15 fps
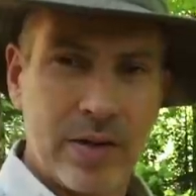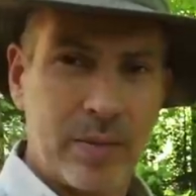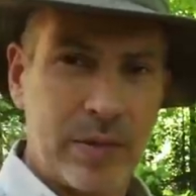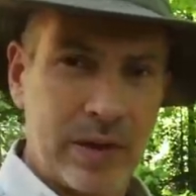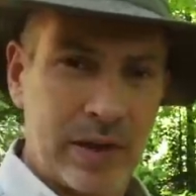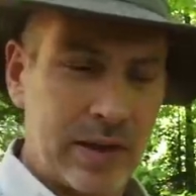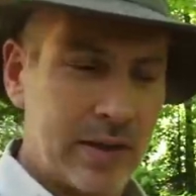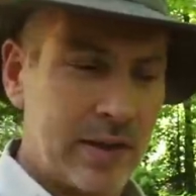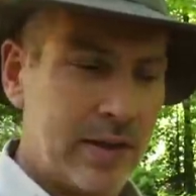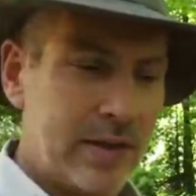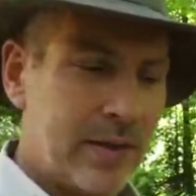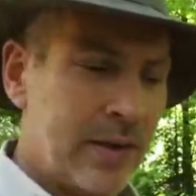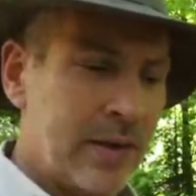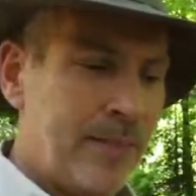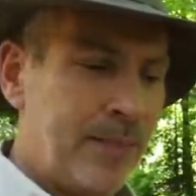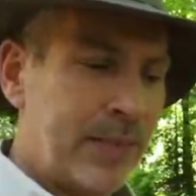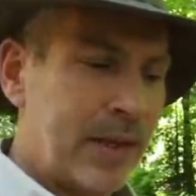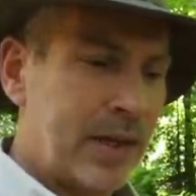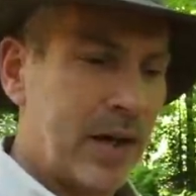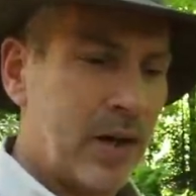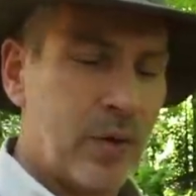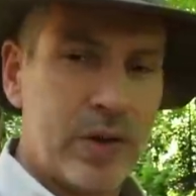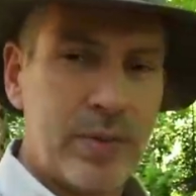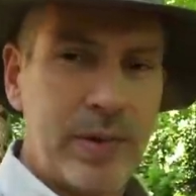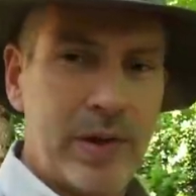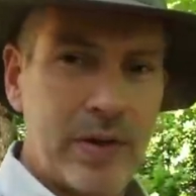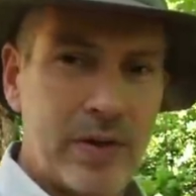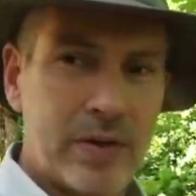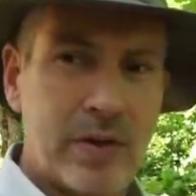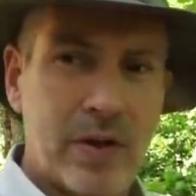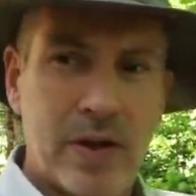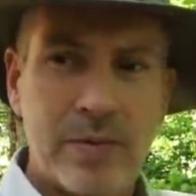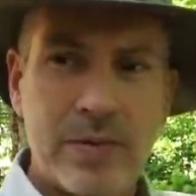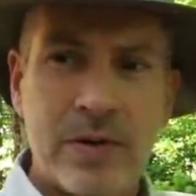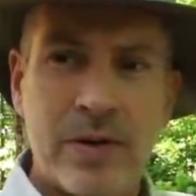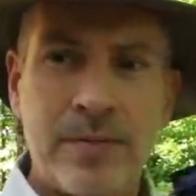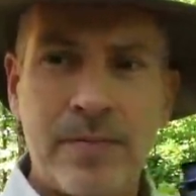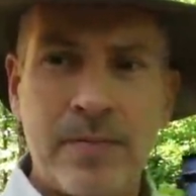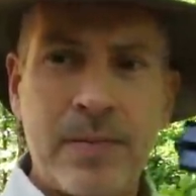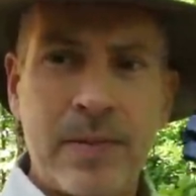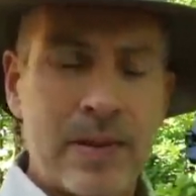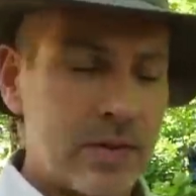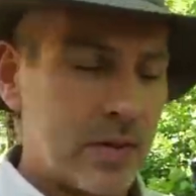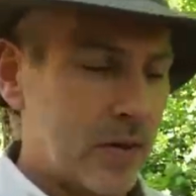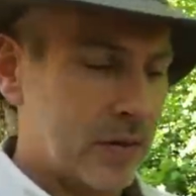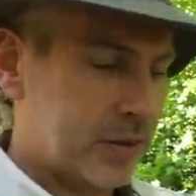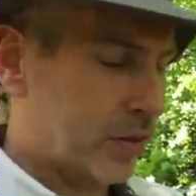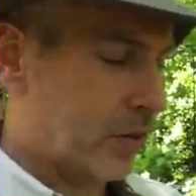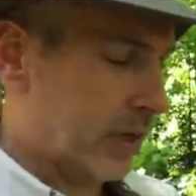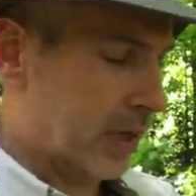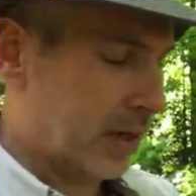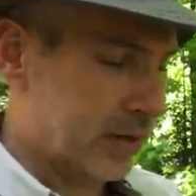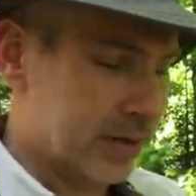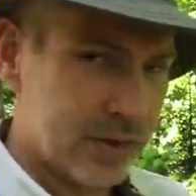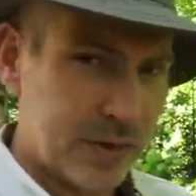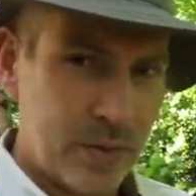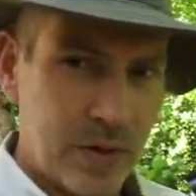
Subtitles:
something I can carry with me at all times. So I'll show you how this